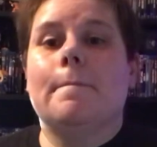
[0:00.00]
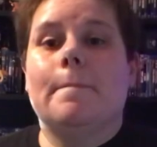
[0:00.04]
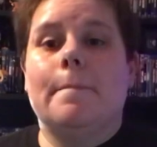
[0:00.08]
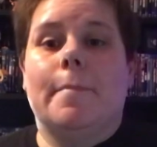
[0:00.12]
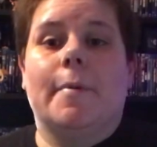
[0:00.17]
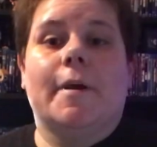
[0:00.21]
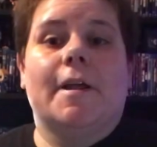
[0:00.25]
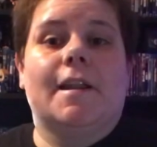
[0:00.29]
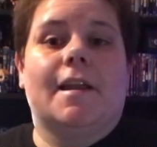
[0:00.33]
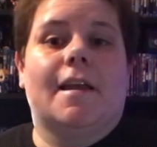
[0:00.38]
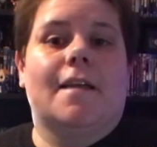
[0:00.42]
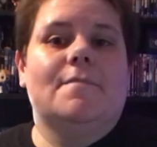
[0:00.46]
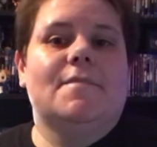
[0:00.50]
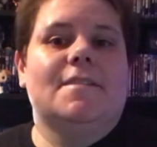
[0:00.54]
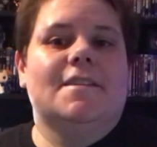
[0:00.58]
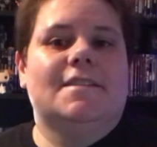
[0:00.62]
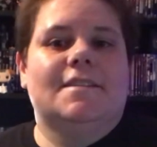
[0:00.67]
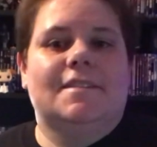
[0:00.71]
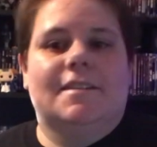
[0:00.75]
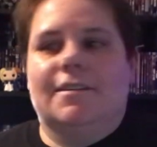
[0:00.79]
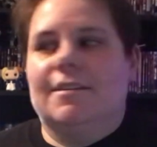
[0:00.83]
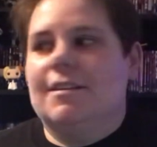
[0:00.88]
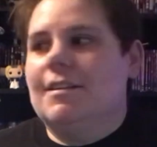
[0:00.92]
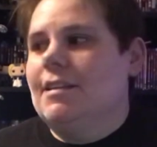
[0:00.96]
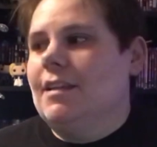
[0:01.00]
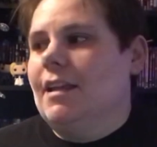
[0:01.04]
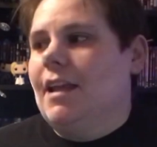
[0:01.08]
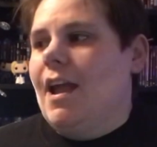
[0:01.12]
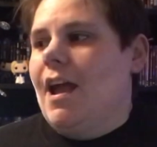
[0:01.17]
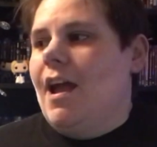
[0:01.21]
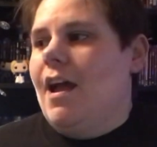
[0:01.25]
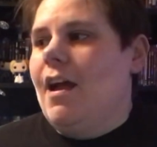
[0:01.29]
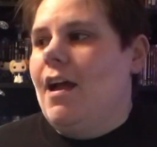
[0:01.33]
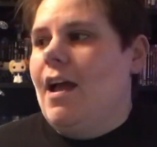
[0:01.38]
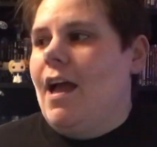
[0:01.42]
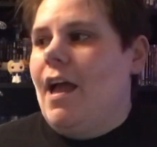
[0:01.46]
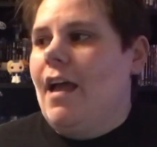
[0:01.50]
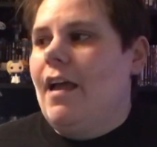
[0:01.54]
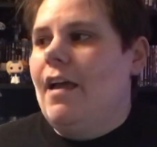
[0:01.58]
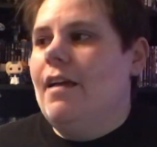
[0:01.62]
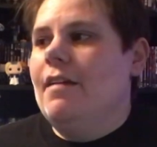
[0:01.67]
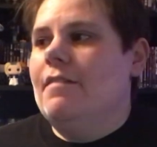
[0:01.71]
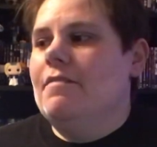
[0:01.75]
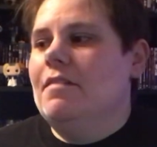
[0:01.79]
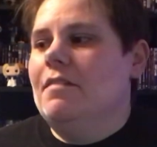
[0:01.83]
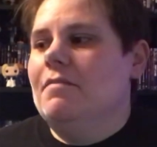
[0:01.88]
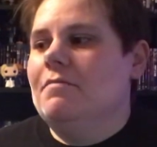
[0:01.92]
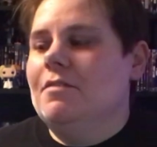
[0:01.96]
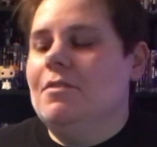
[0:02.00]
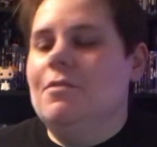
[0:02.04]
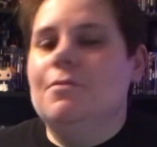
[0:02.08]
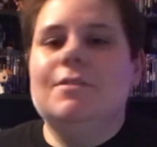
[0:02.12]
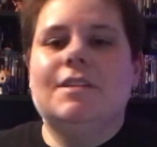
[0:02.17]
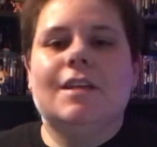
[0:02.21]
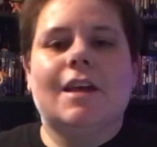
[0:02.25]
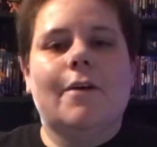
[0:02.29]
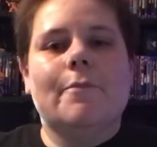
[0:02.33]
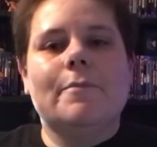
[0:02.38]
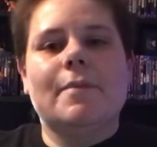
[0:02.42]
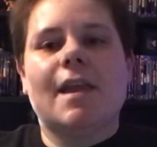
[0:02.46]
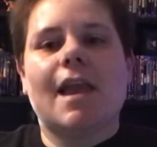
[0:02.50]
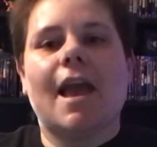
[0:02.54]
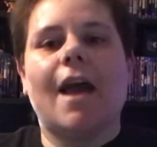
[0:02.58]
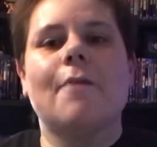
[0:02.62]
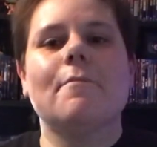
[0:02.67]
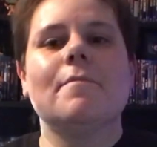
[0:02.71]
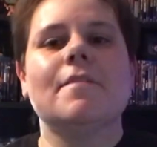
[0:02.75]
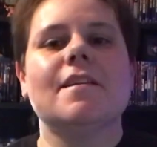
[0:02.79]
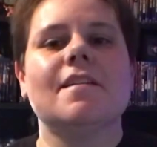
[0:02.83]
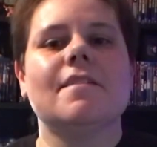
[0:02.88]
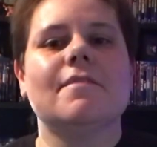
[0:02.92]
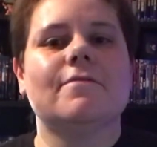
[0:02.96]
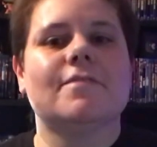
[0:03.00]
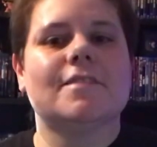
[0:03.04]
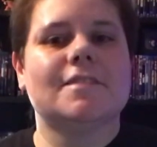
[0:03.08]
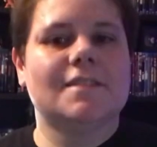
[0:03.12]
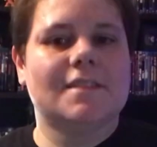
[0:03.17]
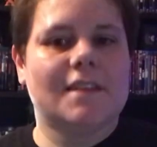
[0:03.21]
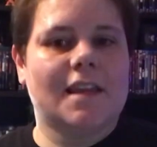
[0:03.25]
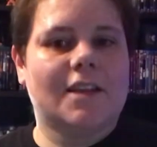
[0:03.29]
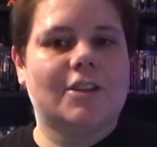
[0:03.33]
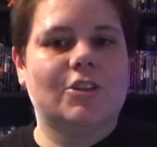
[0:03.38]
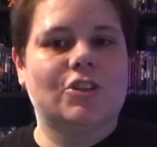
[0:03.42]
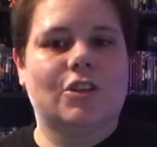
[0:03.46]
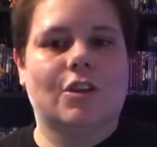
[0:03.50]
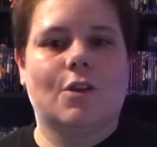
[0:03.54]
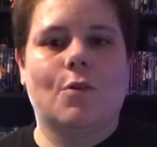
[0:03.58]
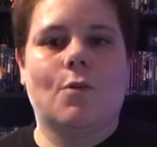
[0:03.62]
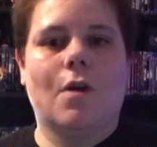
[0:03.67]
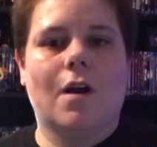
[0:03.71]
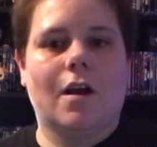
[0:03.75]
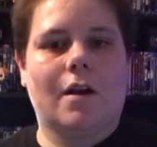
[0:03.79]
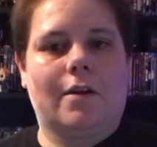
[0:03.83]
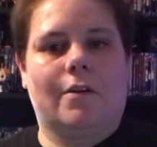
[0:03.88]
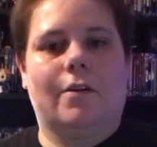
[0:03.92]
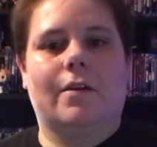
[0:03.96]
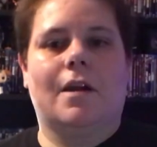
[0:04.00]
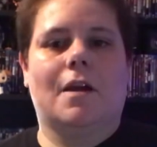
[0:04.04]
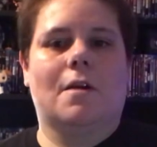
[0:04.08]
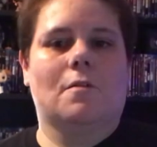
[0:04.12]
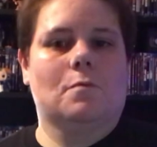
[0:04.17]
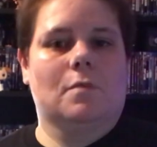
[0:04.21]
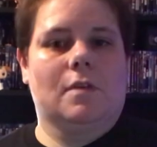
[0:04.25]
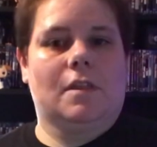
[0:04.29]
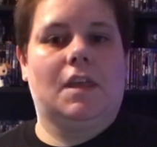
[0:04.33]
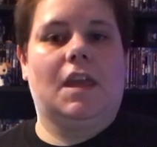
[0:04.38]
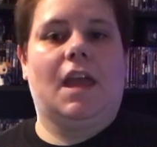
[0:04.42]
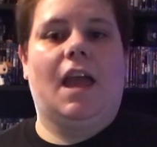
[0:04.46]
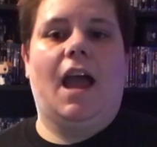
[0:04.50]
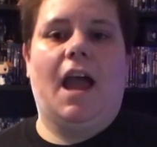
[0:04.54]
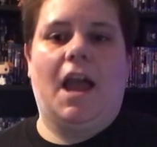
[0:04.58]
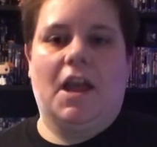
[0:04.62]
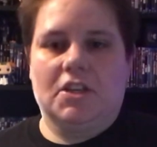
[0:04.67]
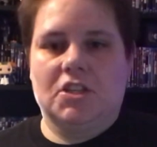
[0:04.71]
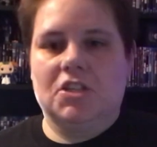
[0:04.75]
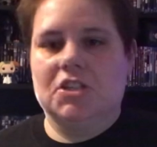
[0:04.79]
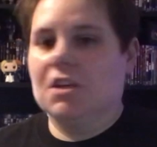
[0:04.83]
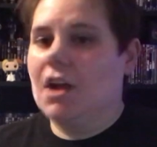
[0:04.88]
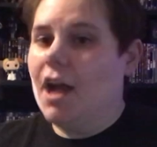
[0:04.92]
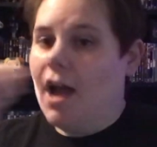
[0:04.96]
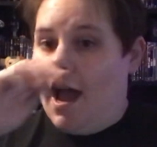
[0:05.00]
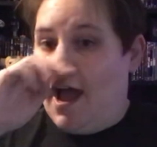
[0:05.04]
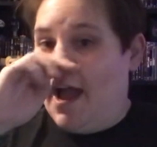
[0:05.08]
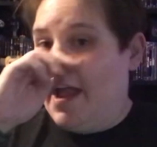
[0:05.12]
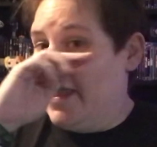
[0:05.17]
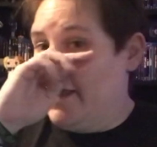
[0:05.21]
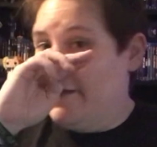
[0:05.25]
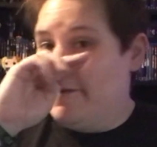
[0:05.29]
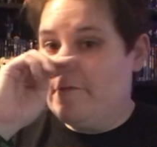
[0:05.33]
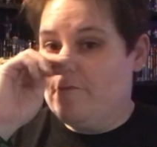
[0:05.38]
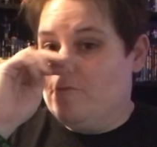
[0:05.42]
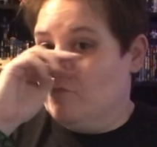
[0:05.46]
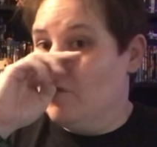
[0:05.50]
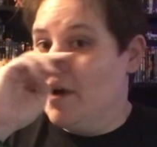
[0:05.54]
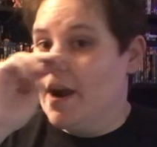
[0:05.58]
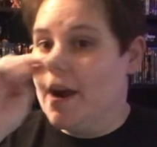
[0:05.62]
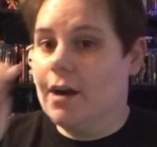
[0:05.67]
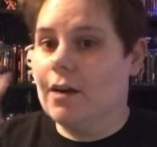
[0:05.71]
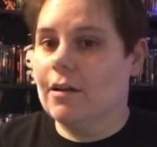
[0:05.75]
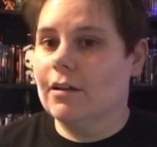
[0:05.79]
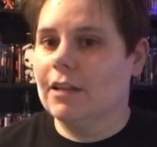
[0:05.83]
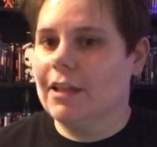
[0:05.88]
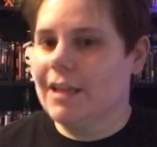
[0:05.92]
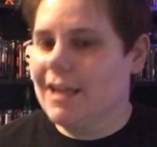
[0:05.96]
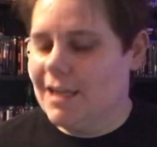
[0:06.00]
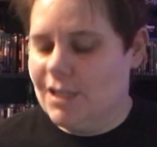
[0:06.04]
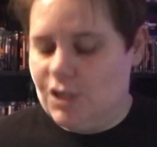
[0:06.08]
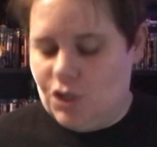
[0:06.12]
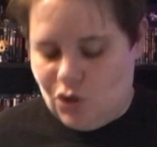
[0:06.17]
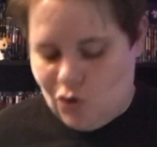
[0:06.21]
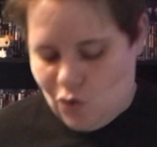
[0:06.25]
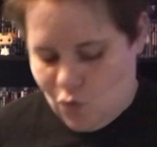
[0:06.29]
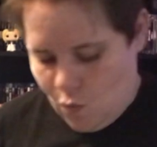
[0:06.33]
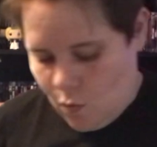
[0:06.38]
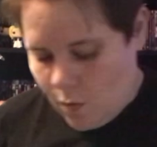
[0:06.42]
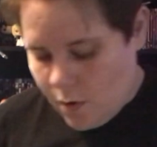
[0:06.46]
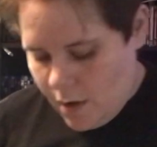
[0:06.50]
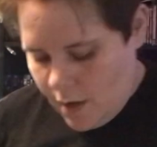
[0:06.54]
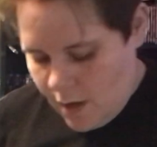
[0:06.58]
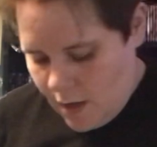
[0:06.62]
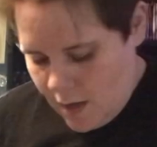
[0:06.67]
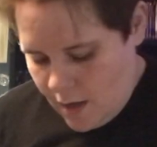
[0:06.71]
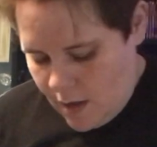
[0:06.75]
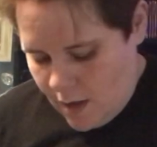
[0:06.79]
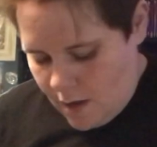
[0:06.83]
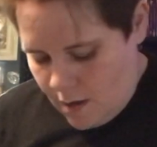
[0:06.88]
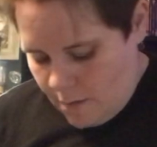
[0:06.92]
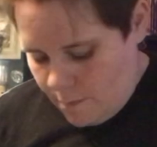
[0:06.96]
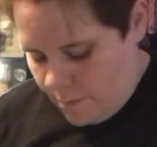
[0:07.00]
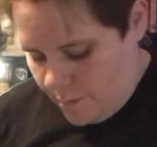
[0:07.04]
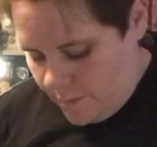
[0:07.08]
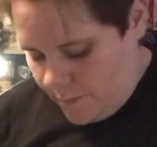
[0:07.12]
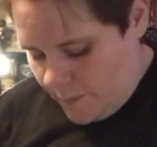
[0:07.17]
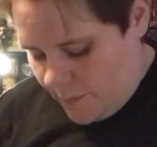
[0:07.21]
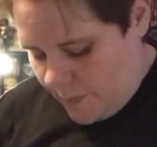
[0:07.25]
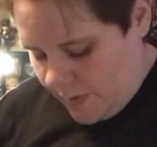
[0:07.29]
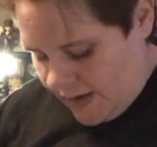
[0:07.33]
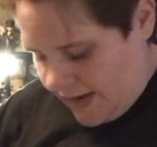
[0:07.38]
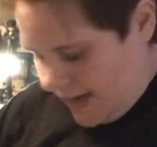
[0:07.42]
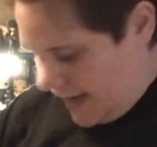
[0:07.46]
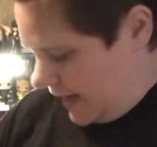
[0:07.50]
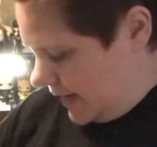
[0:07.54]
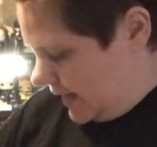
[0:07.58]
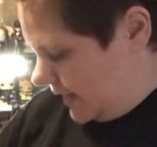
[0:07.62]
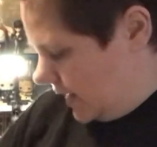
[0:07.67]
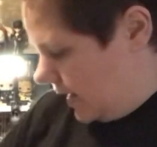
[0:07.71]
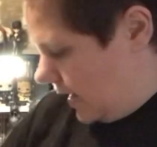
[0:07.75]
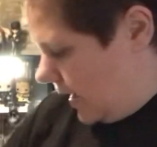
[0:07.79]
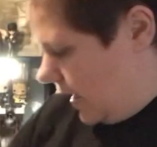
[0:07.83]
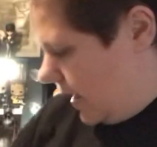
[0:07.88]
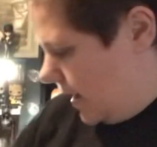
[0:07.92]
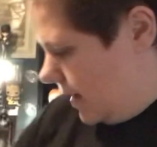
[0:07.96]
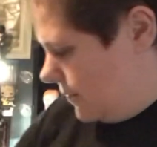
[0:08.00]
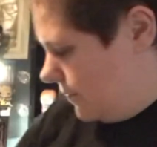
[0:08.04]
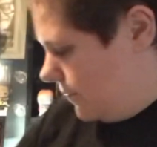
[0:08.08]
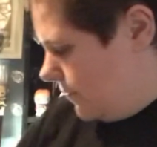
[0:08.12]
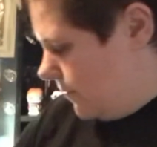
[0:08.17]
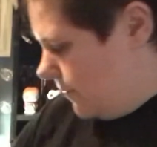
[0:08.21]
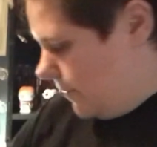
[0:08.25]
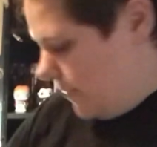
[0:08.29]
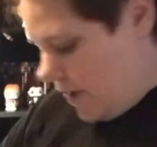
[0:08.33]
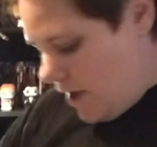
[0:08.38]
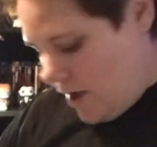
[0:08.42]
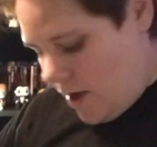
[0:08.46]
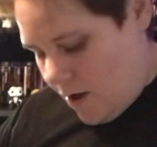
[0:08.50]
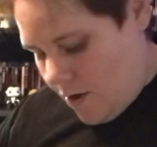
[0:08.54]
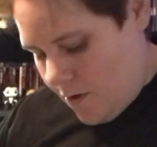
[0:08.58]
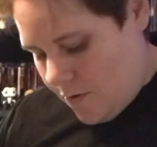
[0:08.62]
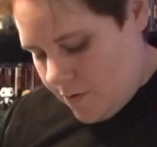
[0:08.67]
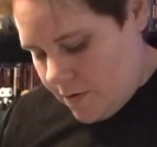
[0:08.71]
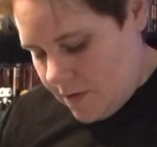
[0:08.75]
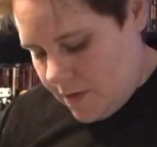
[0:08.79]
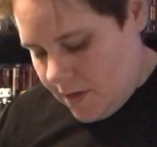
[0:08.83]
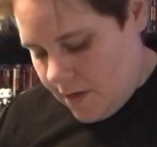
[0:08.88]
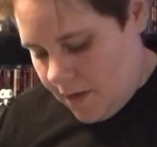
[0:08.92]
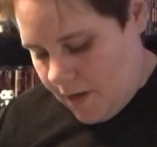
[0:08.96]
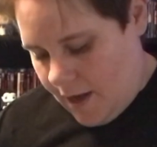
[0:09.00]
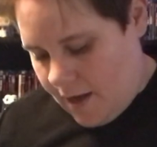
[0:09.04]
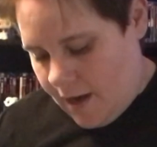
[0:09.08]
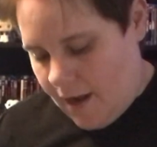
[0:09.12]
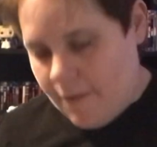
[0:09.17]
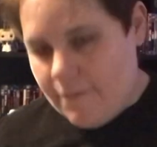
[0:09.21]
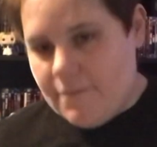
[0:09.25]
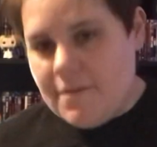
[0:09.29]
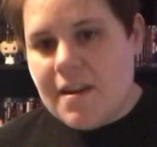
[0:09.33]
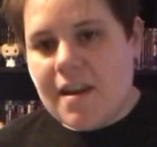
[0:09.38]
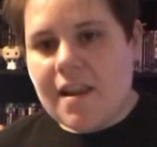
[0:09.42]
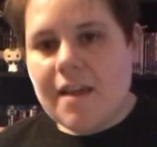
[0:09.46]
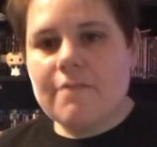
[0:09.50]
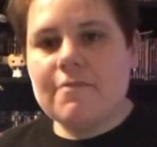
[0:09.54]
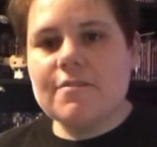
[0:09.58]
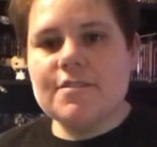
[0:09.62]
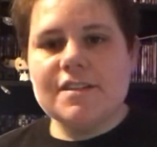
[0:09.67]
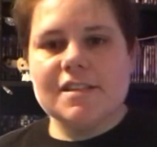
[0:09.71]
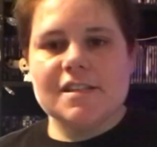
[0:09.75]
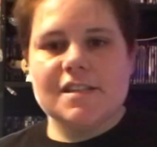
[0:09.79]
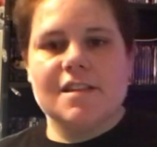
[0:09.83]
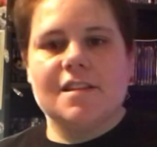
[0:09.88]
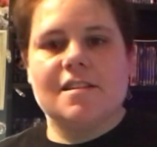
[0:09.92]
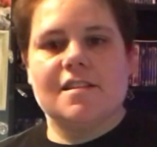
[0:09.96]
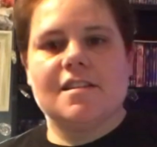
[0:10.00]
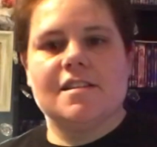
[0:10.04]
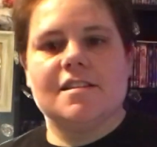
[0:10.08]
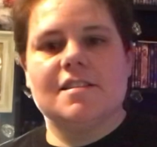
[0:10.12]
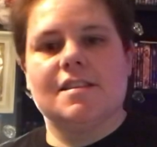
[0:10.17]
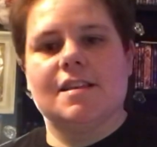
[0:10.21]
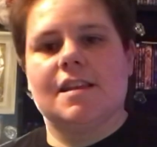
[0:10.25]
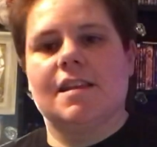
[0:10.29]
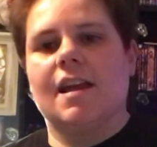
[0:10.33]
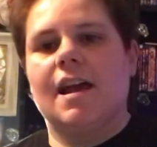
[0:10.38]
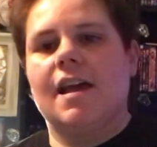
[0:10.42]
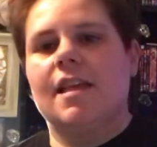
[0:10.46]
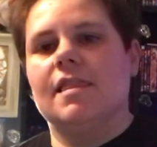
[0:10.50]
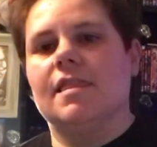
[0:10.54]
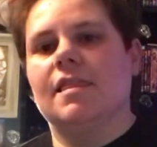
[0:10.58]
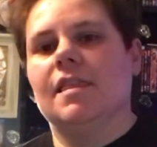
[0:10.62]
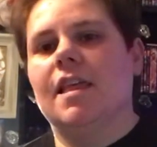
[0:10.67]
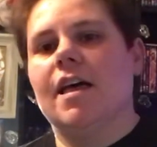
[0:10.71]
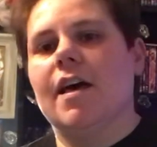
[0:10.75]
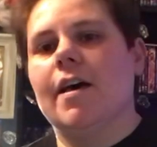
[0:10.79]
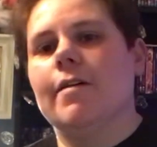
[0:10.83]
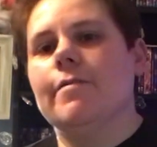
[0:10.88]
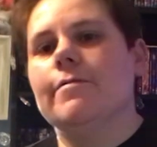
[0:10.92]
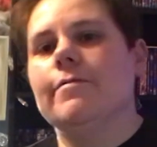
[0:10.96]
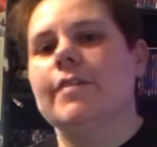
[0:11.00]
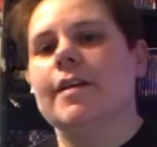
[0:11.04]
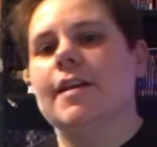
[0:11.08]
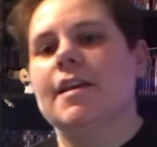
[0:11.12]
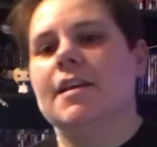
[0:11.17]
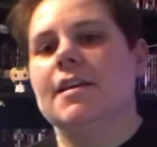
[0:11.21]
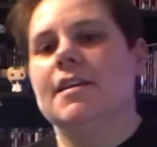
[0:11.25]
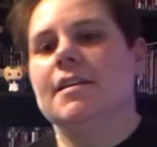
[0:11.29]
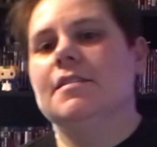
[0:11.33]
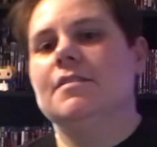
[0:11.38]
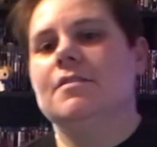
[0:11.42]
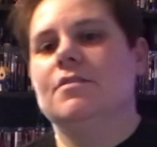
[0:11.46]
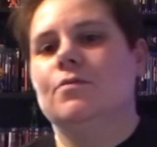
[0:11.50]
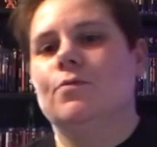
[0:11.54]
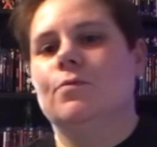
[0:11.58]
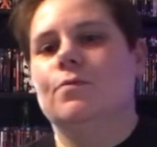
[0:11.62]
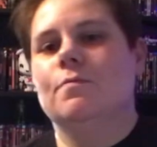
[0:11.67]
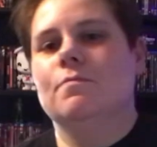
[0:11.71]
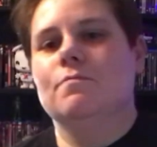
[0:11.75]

But, I mean, seriously, you tell me how many of us actually walk around with cash. I rarely do. But I found, and I've never seen this, and I love his